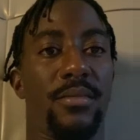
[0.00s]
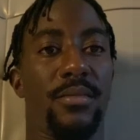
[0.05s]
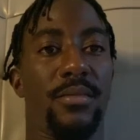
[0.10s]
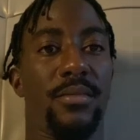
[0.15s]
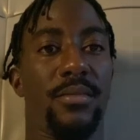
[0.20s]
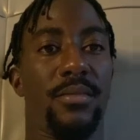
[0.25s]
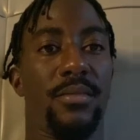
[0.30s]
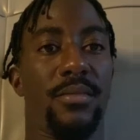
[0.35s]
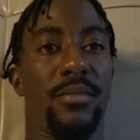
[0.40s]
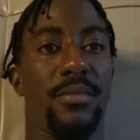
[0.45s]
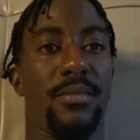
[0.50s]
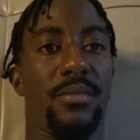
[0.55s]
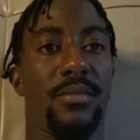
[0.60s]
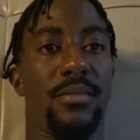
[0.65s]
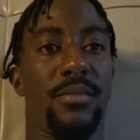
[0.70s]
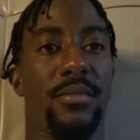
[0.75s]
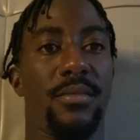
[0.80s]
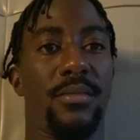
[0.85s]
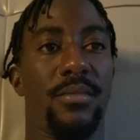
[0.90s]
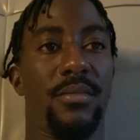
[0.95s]

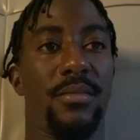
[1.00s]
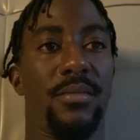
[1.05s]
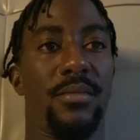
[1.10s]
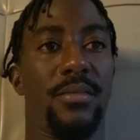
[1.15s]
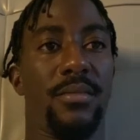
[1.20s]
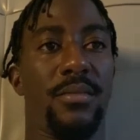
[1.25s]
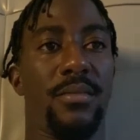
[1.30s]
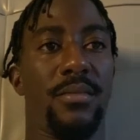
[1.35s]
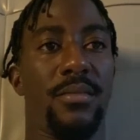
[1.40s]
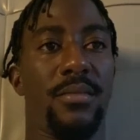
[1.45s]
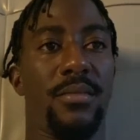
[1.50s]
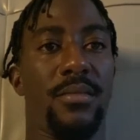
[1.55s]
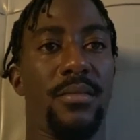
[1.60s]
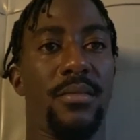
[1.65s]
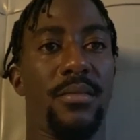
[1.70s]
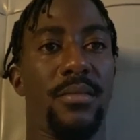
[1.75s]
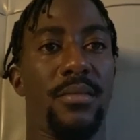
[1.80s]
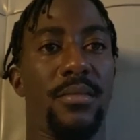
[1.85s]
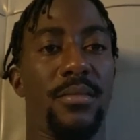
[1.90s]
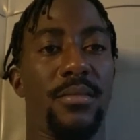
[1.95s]

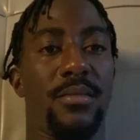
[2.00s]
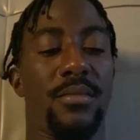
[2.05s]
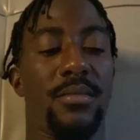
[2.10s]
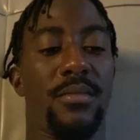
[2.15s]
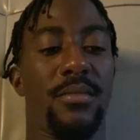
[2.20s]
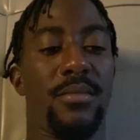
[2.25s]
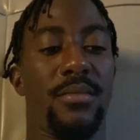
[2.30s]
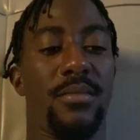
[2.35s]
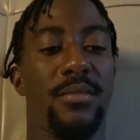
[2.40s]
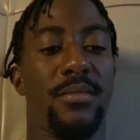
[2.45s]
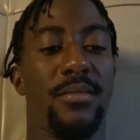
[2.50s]
(silent)